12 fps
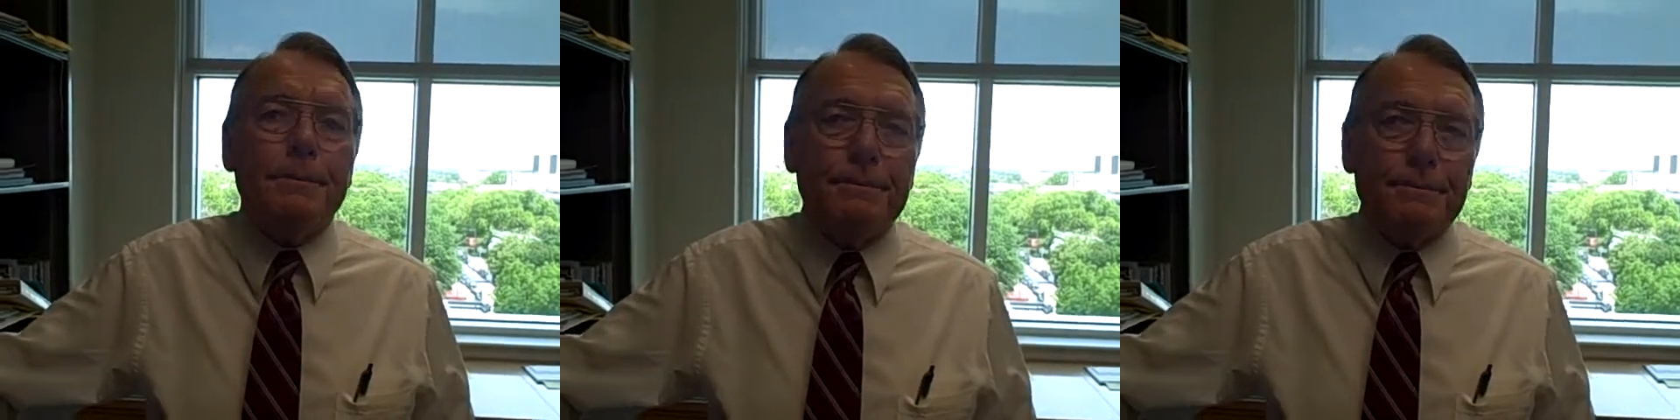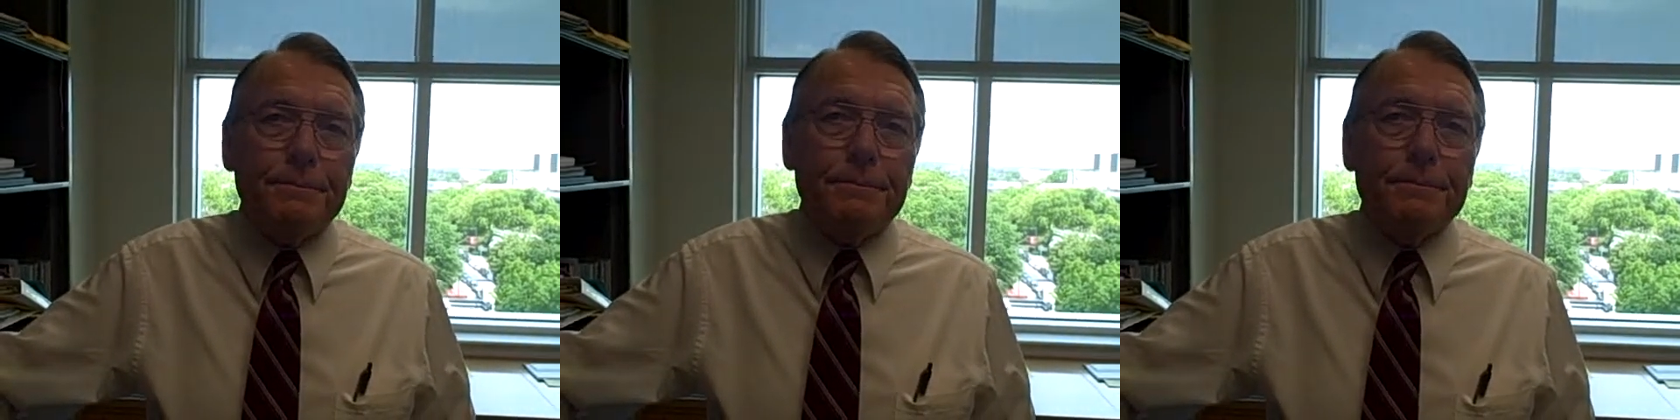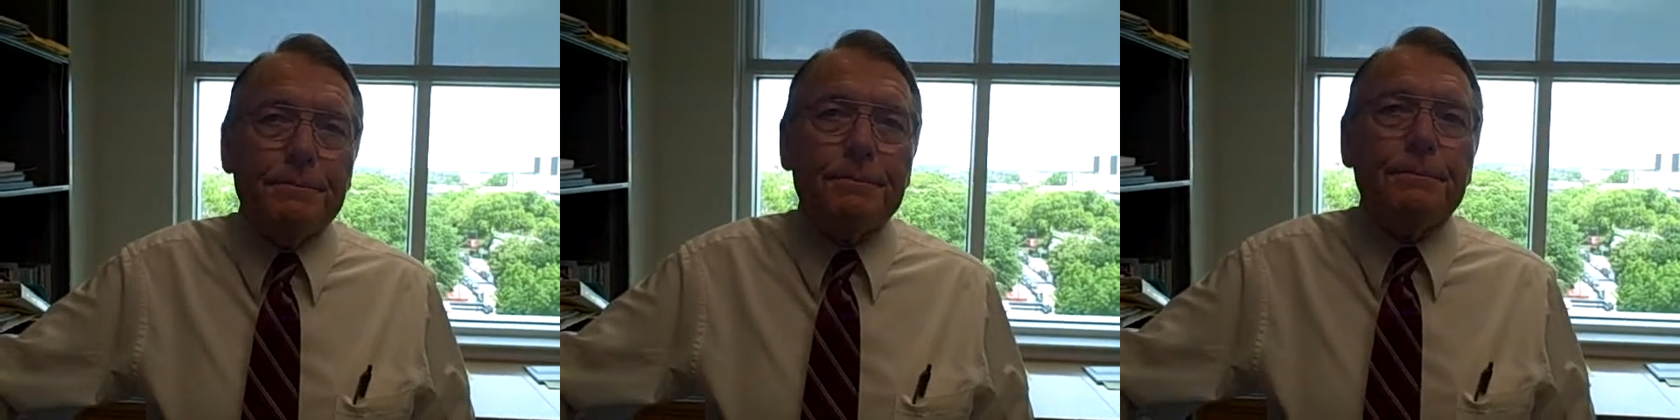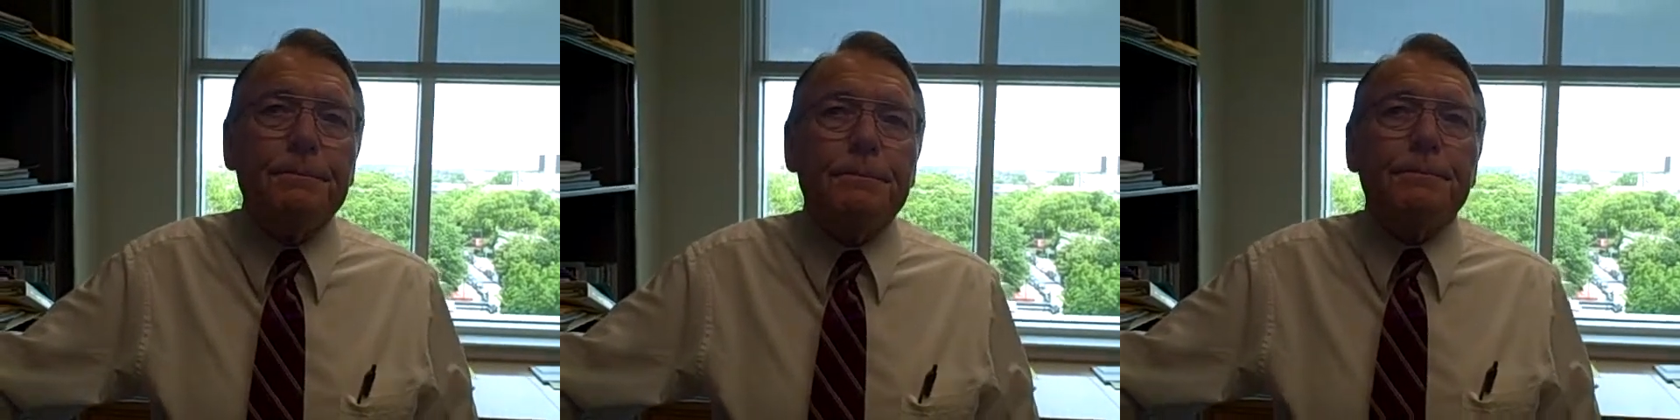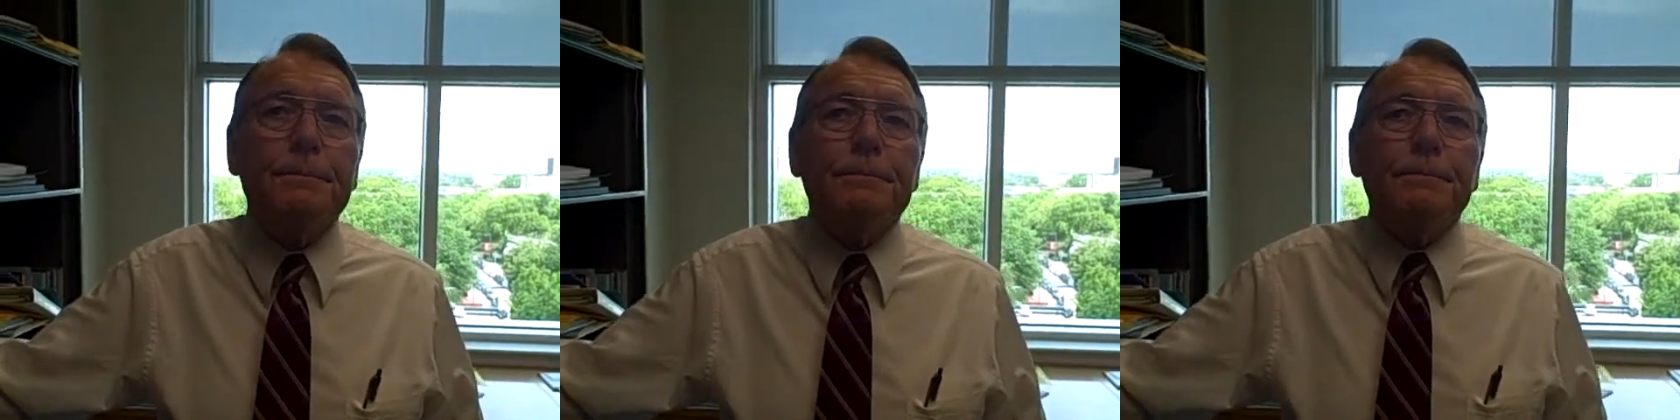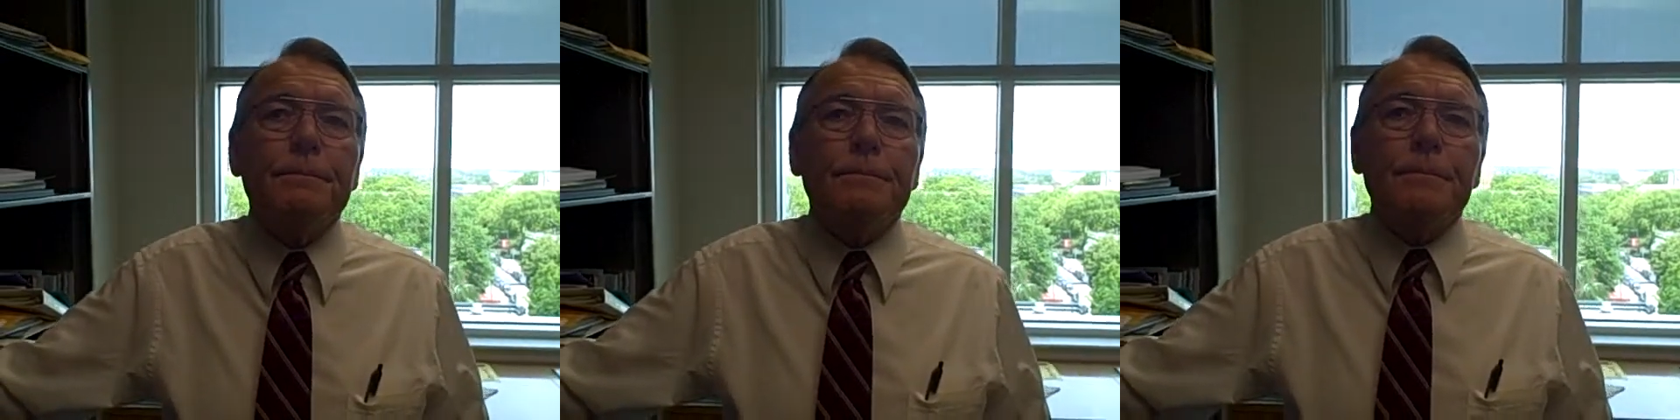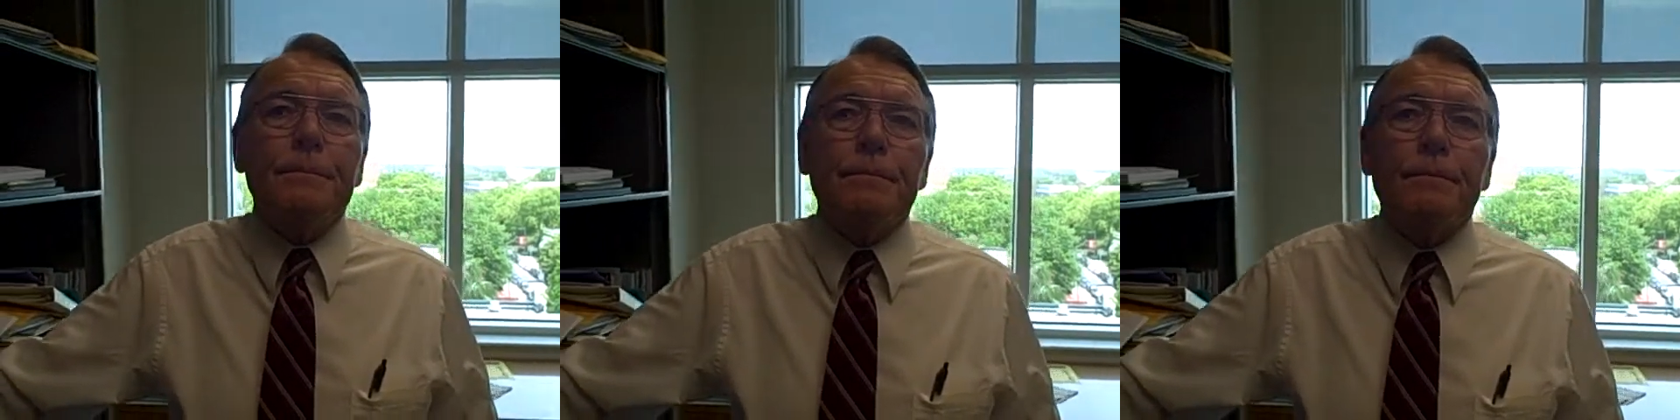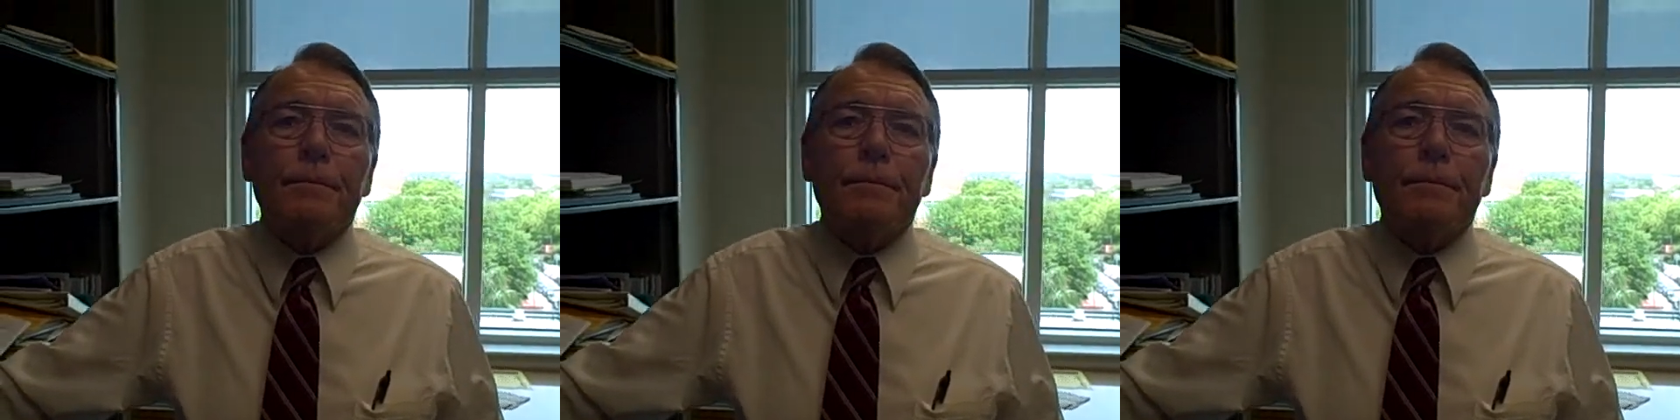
and set up the classroom.